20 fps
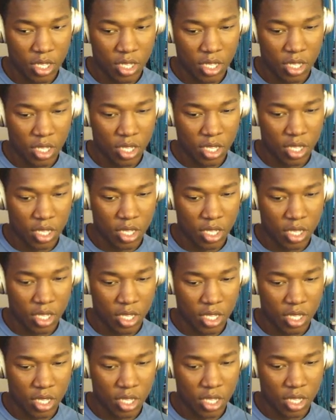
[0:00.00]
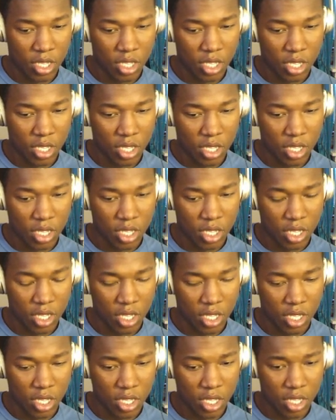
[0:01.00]

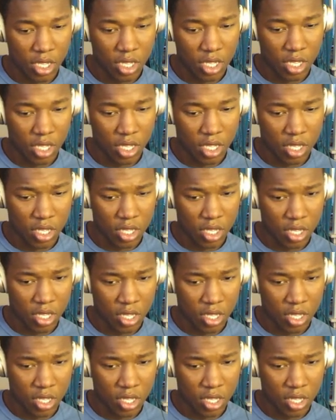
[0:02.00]
This person isn't speaking.